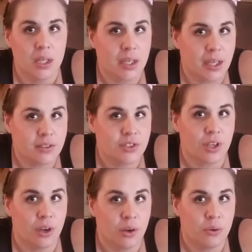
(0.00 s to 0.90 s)
And
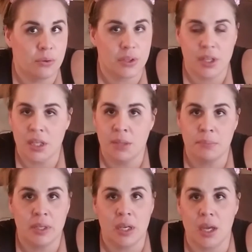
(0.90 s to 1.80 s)
so it
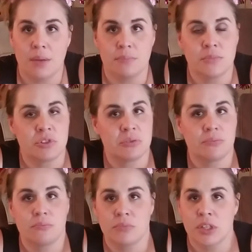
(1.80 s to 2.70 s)
becomes
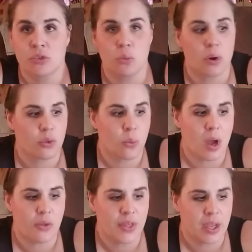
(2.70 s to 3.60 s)
this
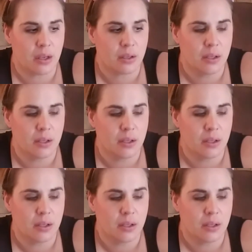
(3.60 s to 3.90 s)
worthwhile thing.